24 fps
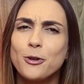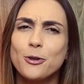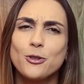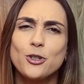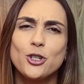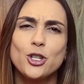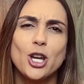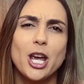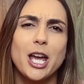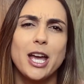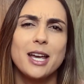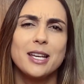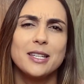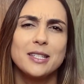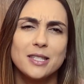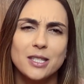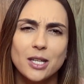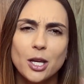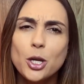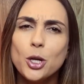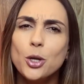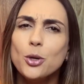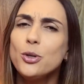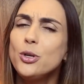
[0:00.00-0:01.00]
your chest.
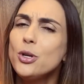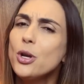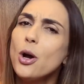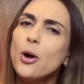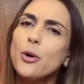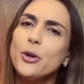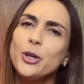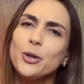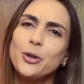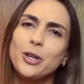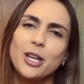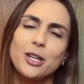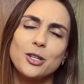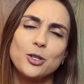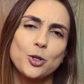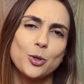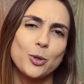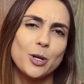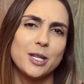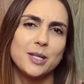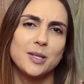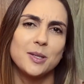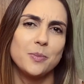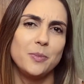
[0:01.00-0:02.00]
You know you can
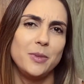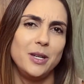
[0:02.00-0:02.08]
trust